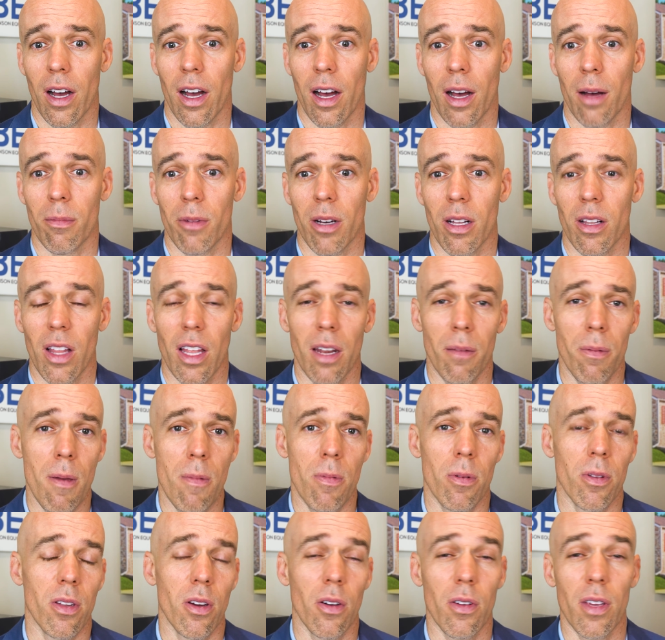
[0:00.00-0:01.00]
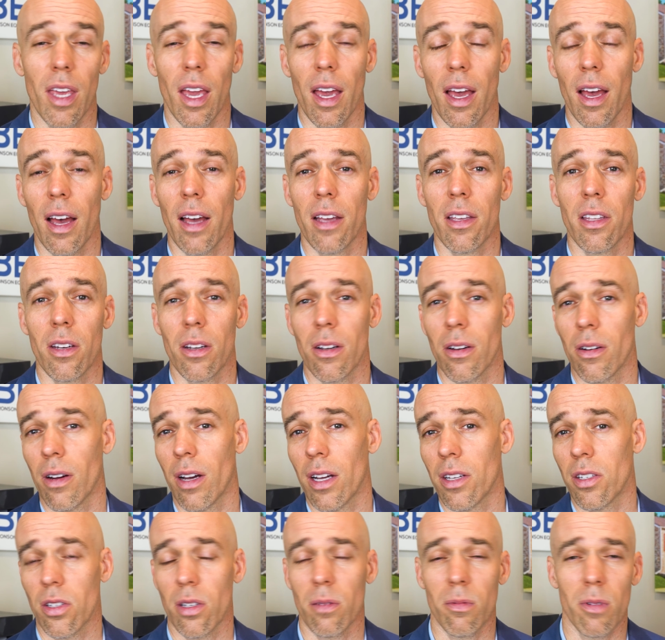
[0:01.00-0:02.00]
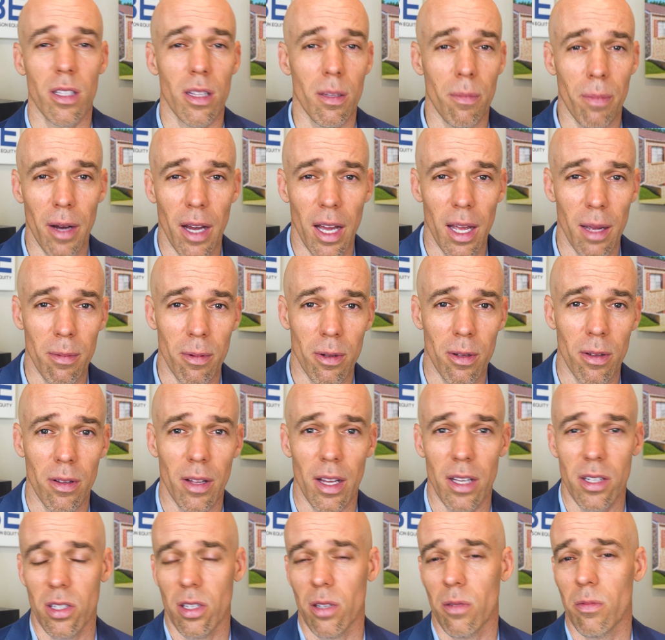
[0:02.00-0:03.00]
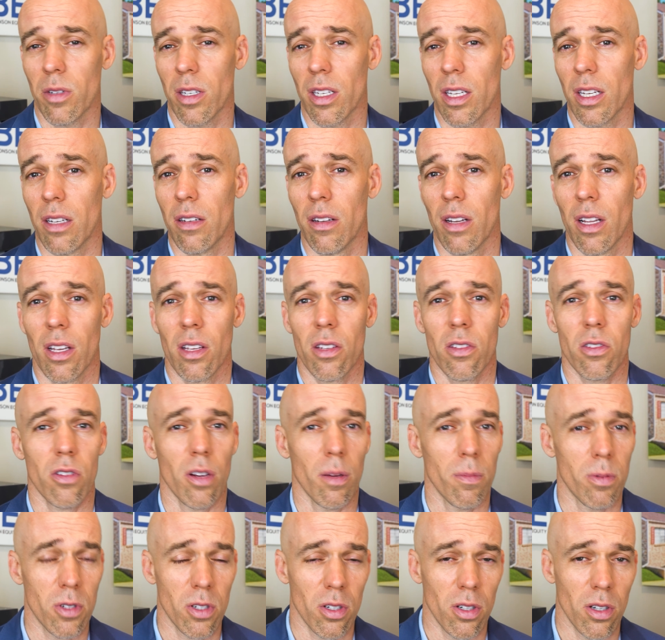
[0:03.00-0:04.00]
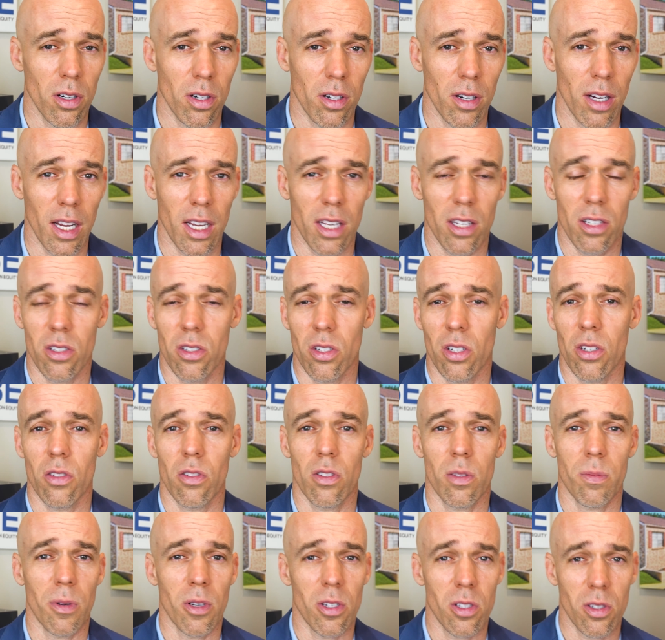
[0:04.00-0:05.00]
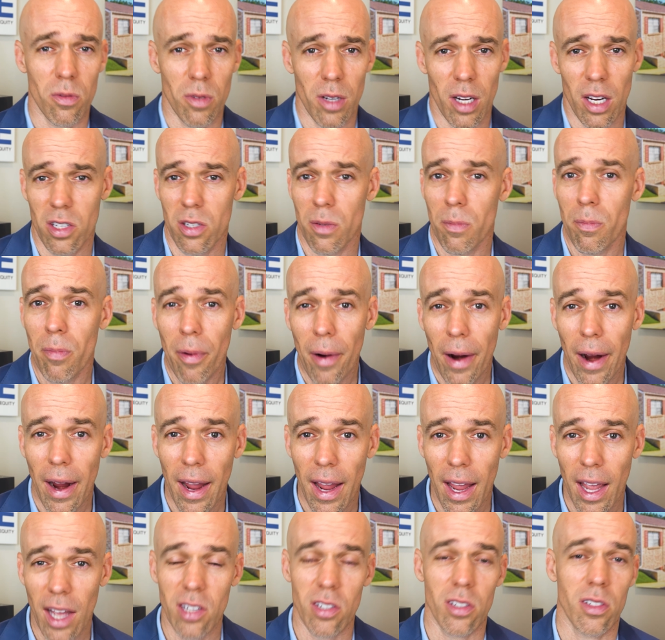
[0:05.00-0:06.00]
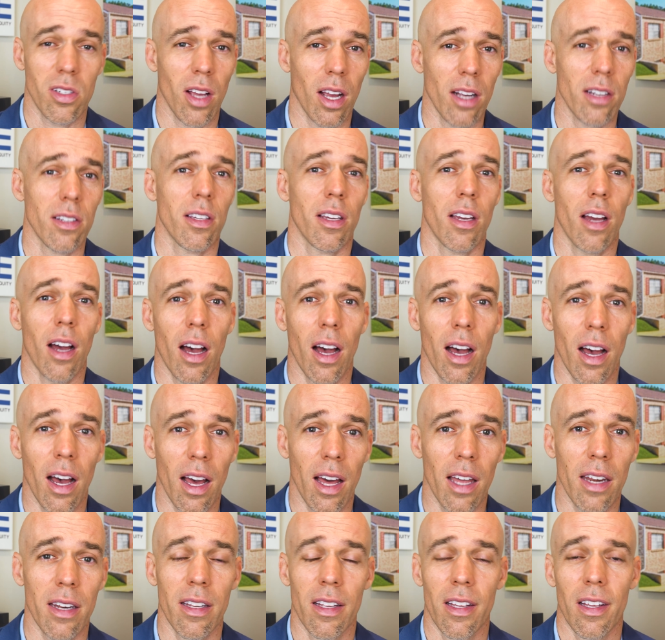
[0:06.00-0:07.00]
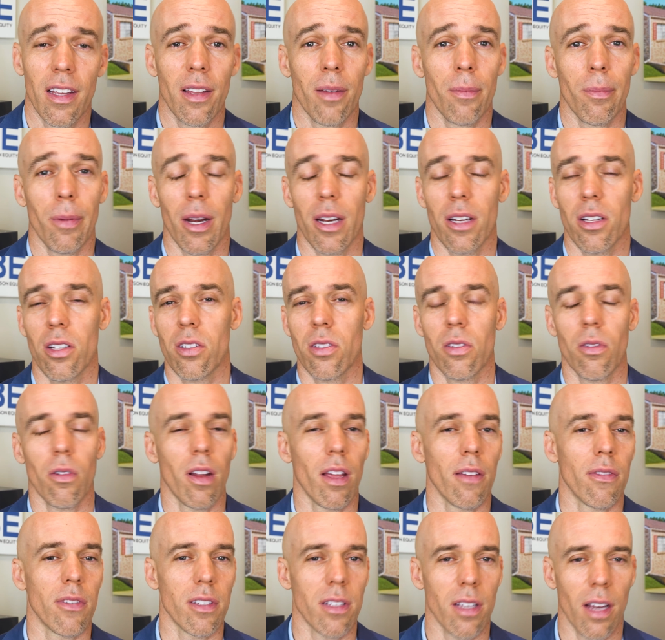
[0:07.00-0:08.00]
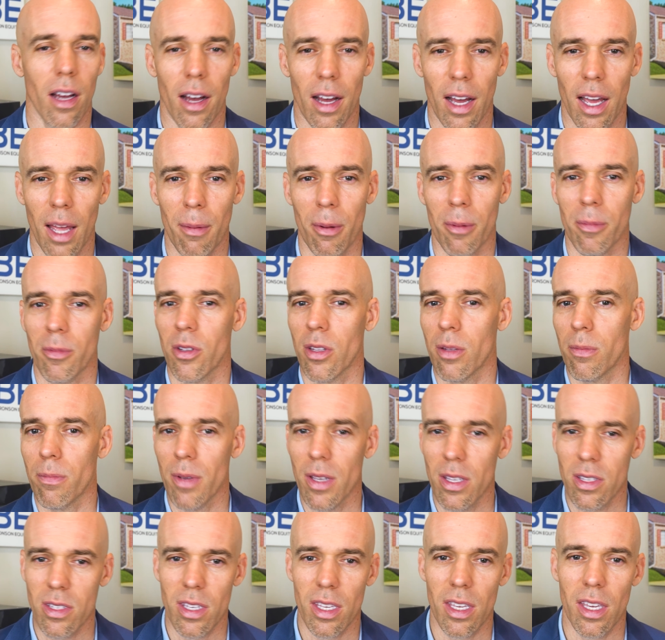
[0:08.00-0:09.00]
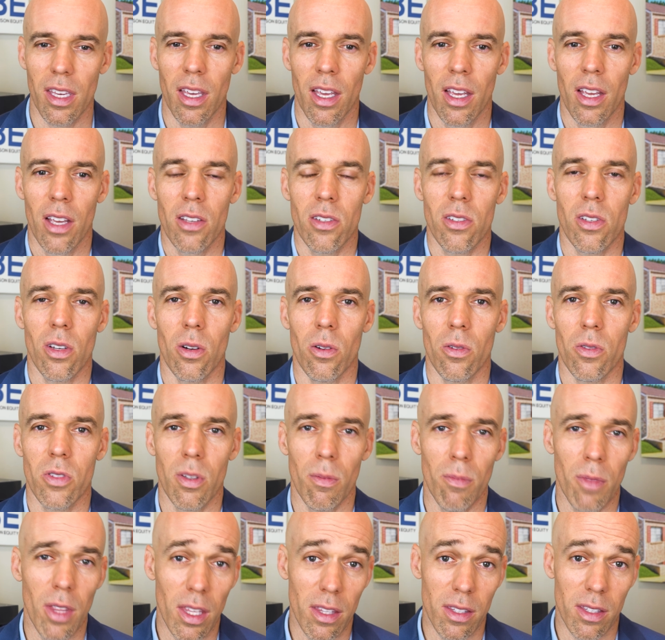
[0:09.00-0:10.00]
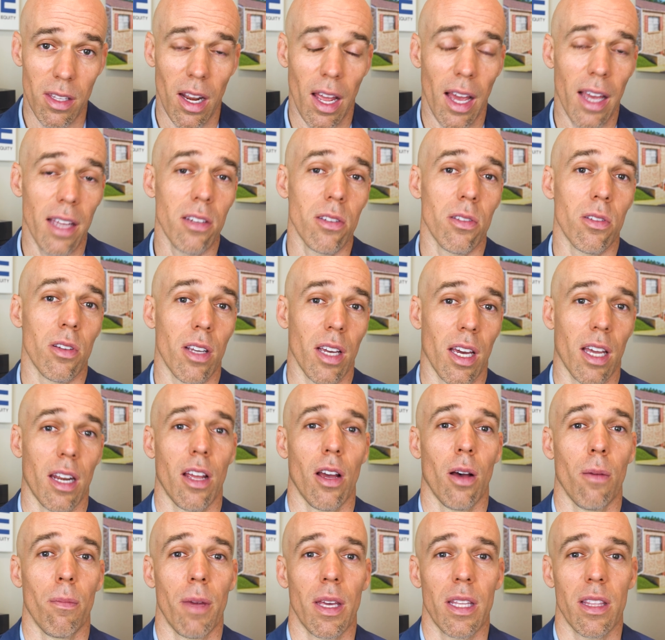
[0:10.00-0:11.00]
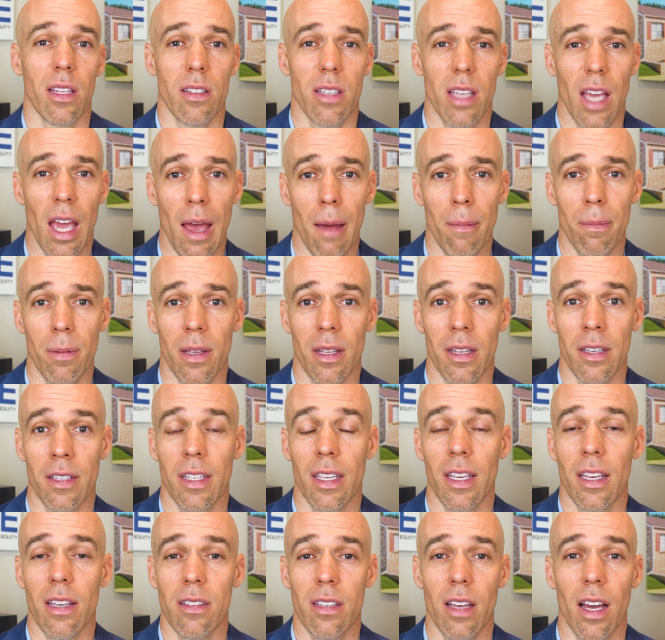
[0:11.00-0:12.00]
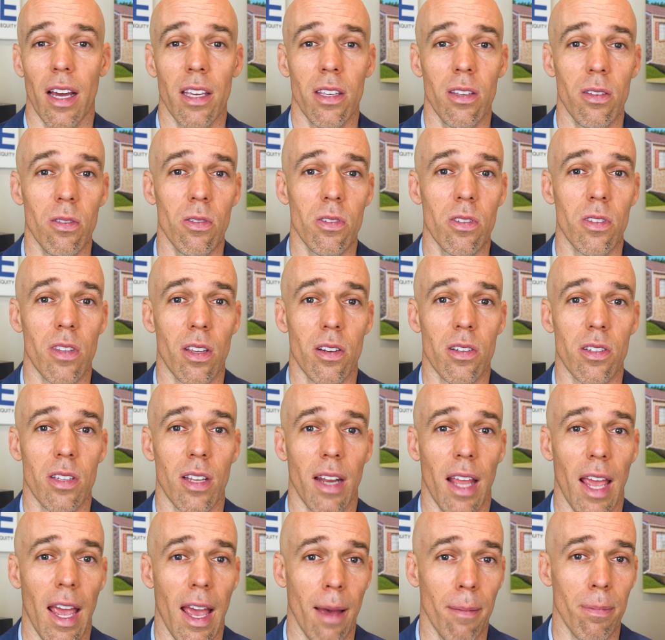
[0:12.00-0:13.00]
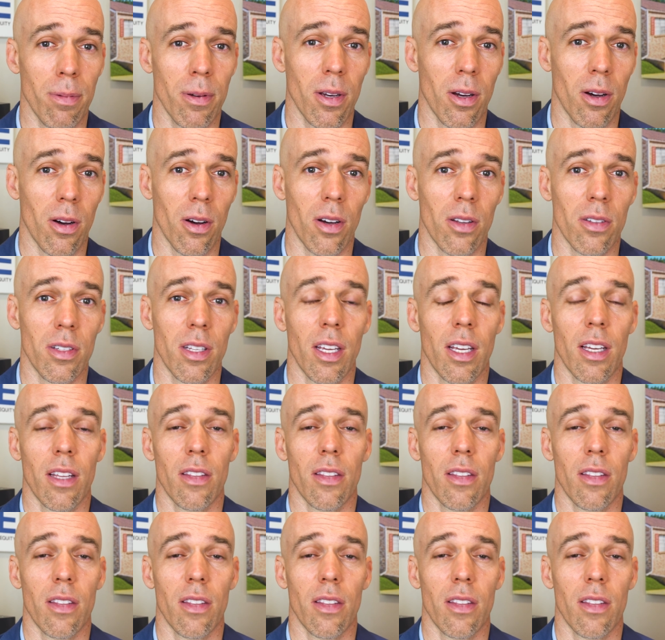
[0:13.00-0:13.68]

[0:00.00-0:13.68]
um, a lot of people know, yeah, you know, I should read the Bible, I should read scripture, I could, should do spiritual reading, I should pray, I should talk to God, but I just don't have the time, I'm really busy. So some things that I do to kind of help make this happen is I use, there's an app called